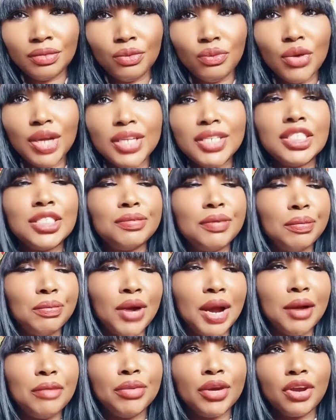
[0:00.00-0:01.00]
when these
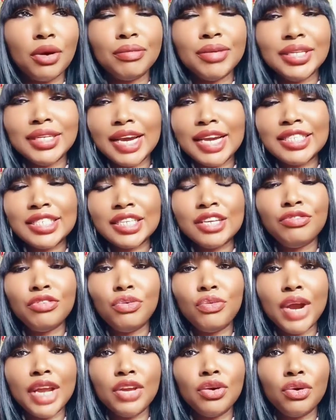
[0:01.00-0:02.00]
people are becoming nice.
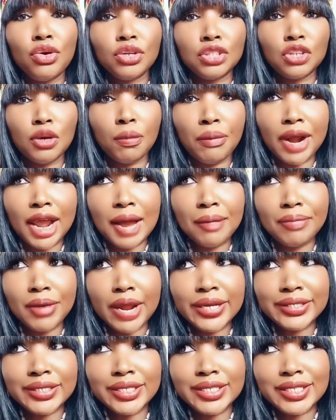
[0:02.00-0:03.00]
Even when you go to prayer
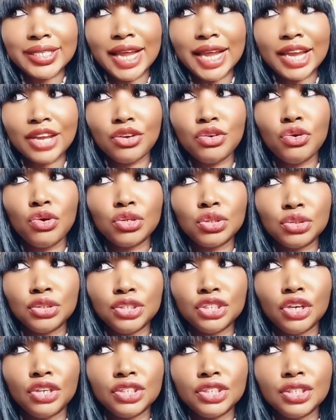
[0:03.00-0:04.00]
places, like you go to
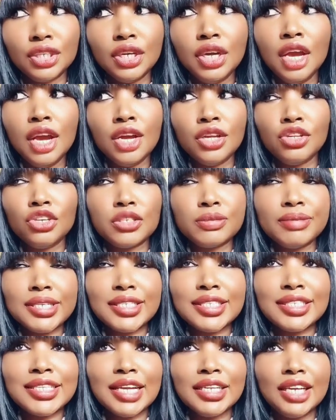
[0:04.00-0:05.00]
church, those
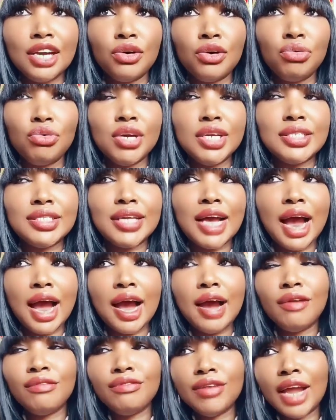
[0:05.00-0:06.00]
places that they always
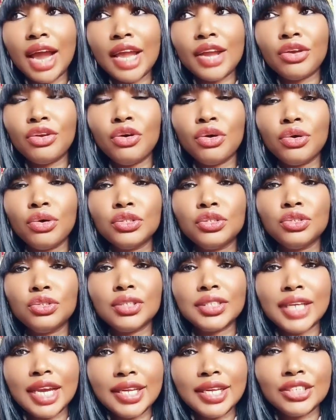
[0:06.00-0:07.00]
have, like you're going to
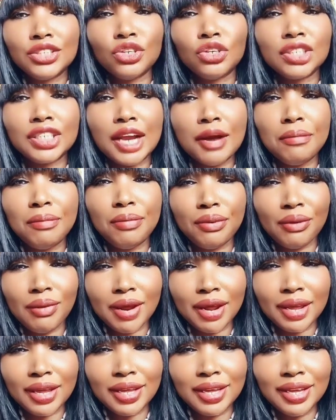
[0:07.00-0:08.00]
stay in the church and
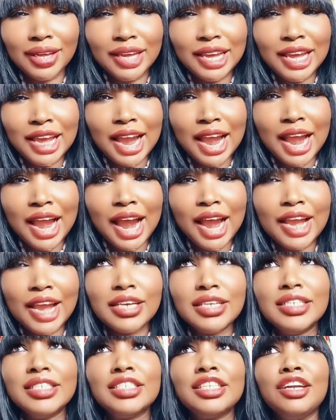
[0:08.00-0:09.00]
pray.
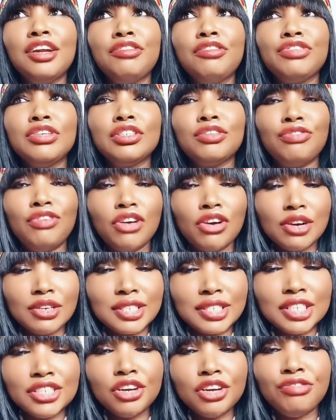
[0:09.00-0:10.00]
Instead of you to
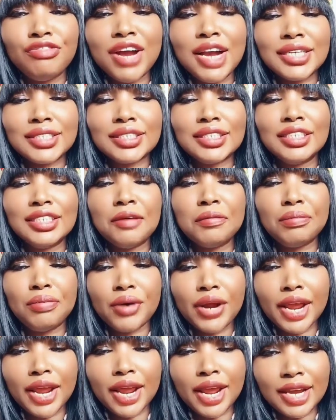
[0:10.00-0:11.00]
focus in your fasting and
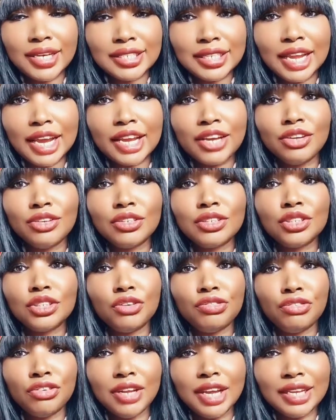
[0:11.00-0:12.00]
prayers, like those
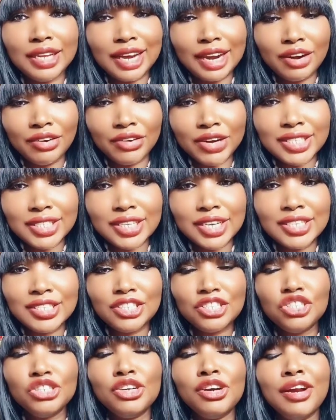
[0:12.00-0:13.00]
of you that are
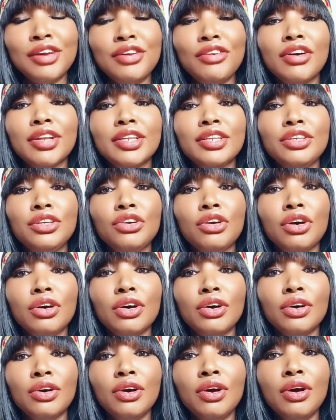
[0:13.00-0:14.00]
Christians,
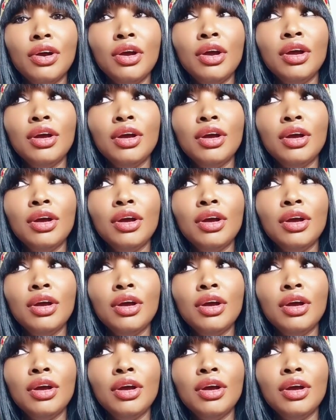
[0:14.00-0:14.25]
you're